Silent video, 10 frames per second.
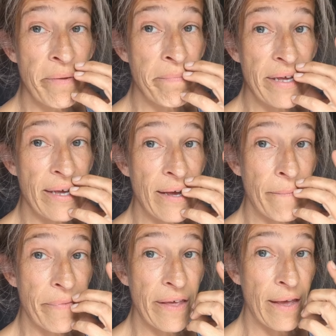been picking
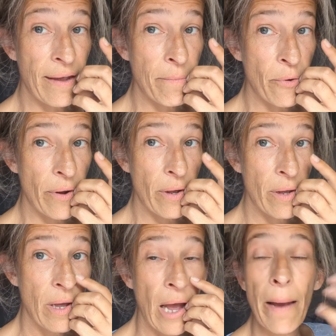up the camera.
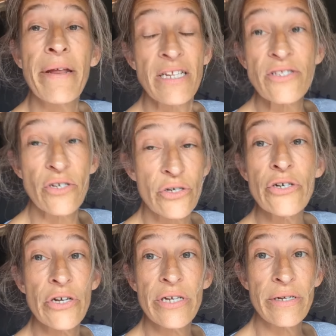I mean, it's
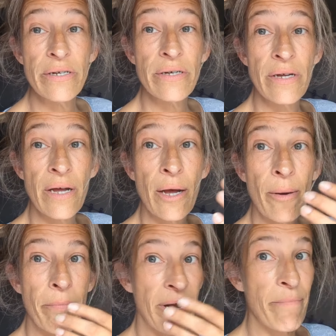good,
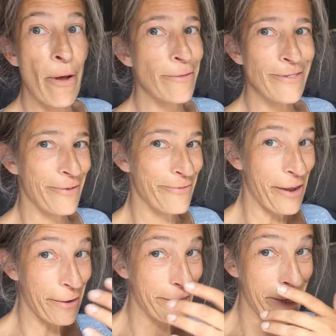but I'm also
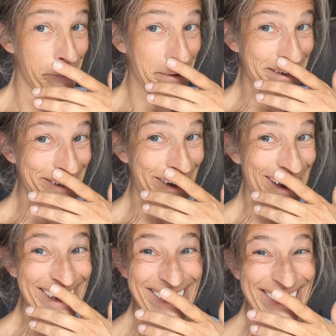not keeping
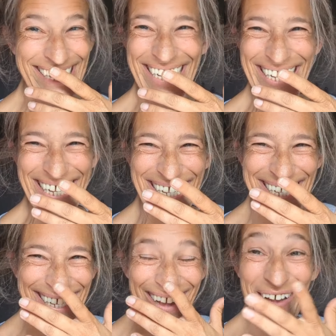track
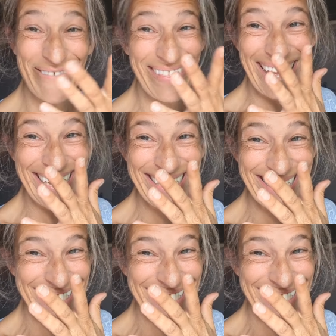of things.